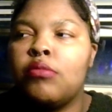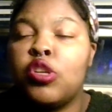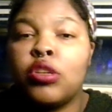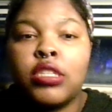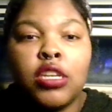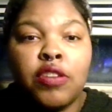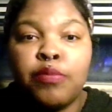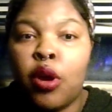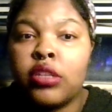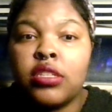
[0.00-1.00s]

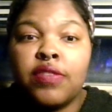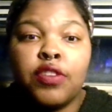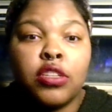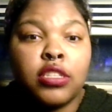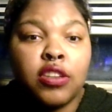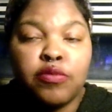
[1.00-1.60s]
yourself, parts of your